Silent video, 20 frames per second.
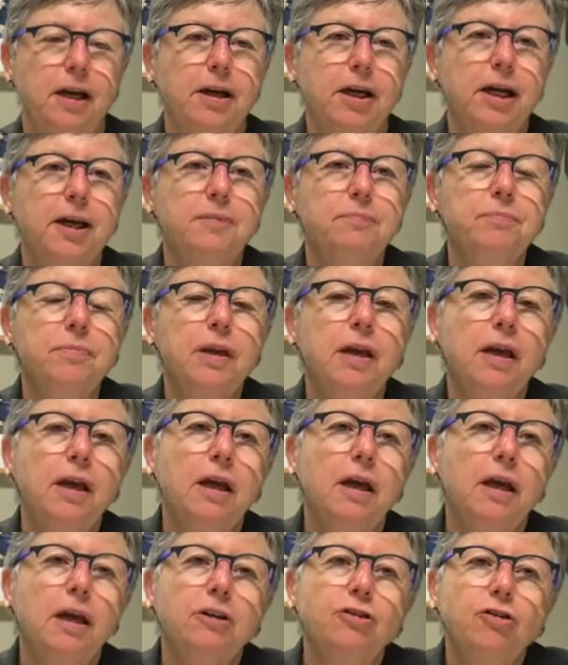Okay.
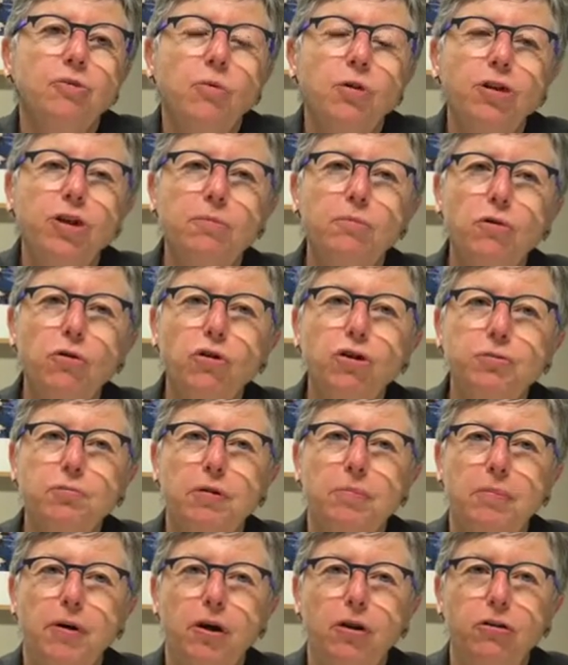So what the board's
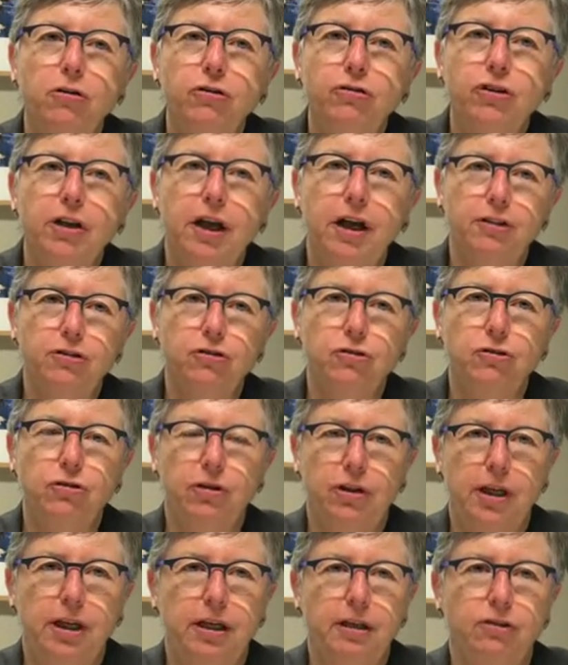proposed are two
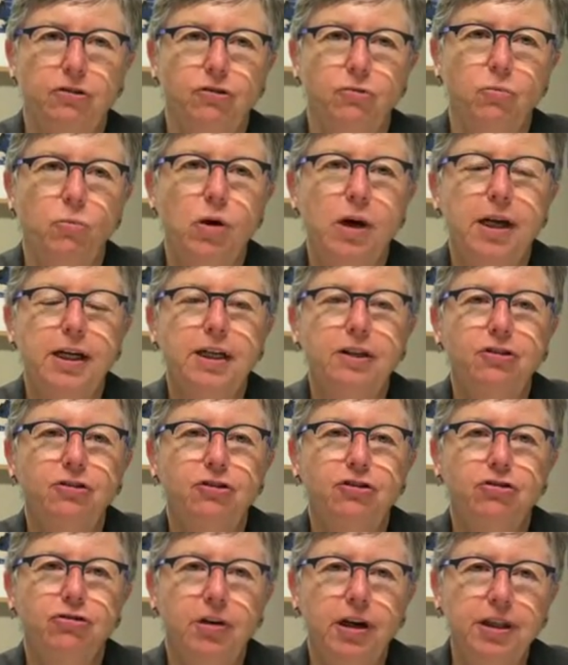things. One is
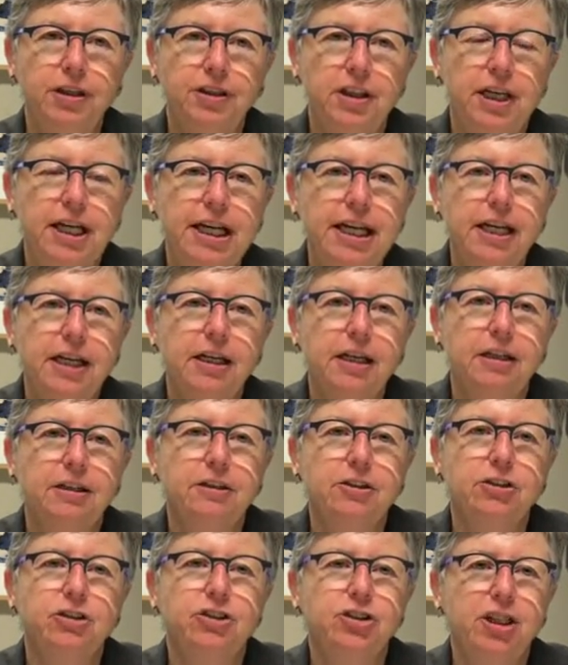strengthening
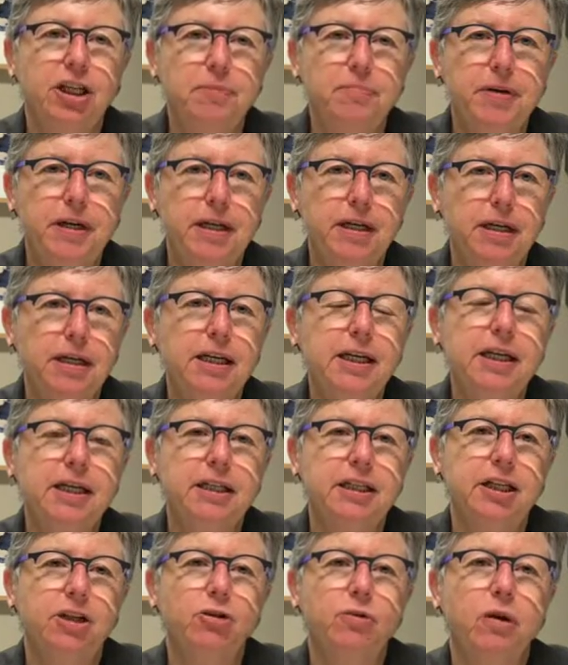CPD,
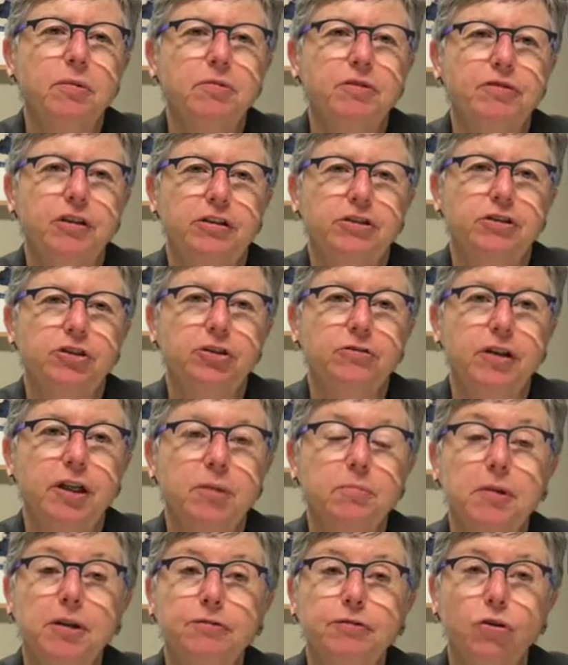continuing professional
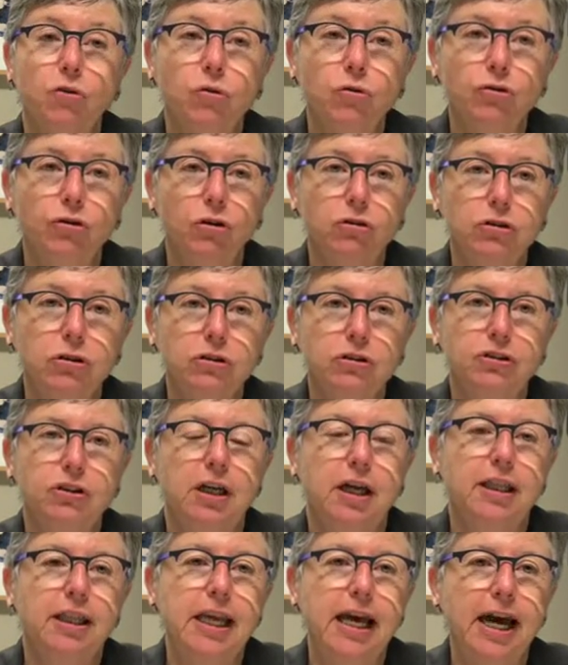development for all doctors,
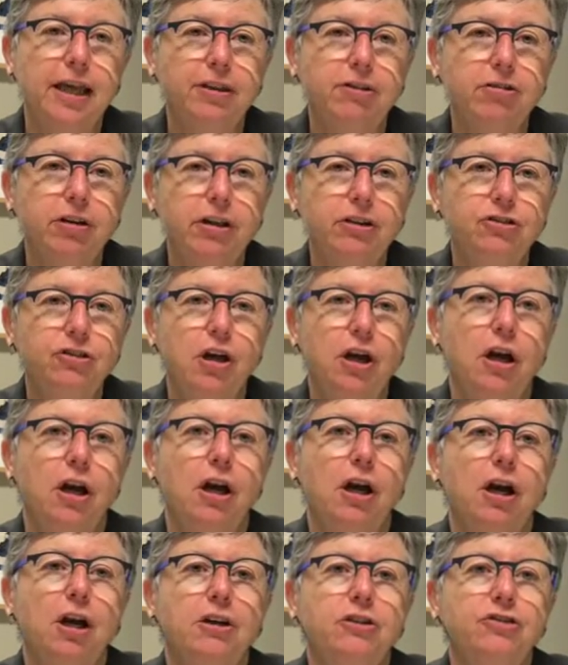and the other is
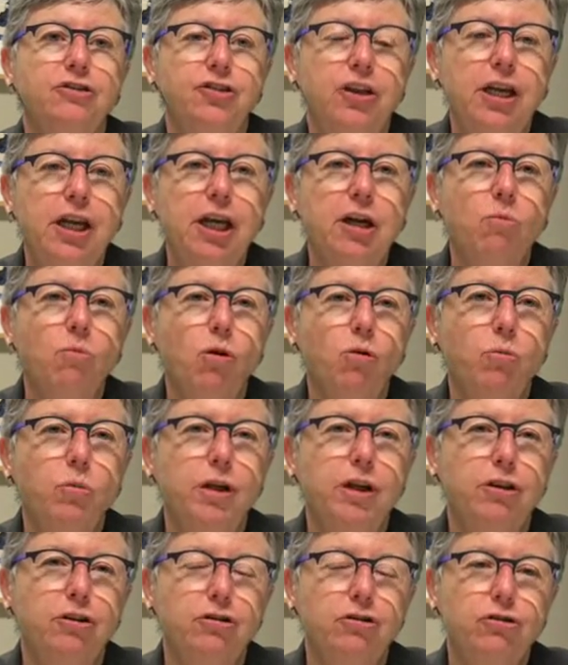seeing what
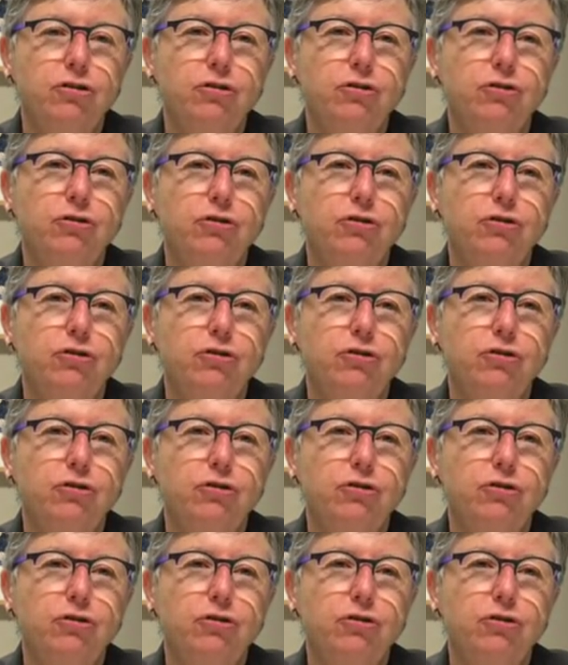we can do